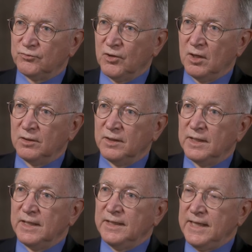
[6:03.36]
drug
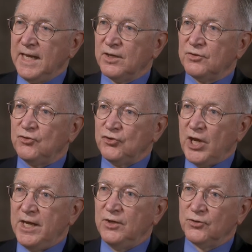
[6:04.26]
can't
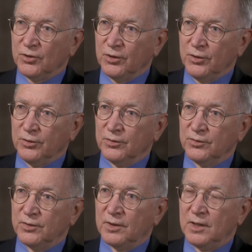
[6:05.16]
change or
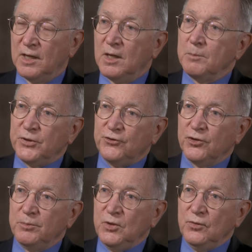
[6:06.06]
learn, but
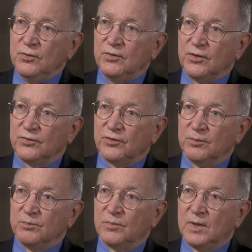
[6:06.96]
your immune
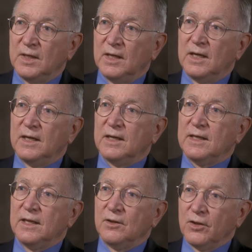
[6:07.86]
system
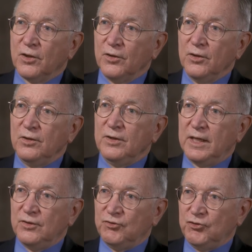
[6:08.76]
can learn
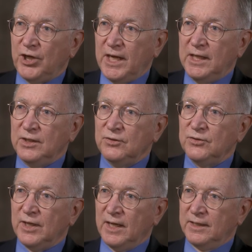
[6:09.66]
and
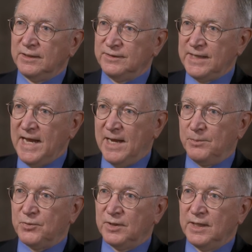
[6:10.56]
change and
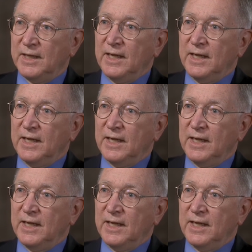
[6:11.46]
adapt.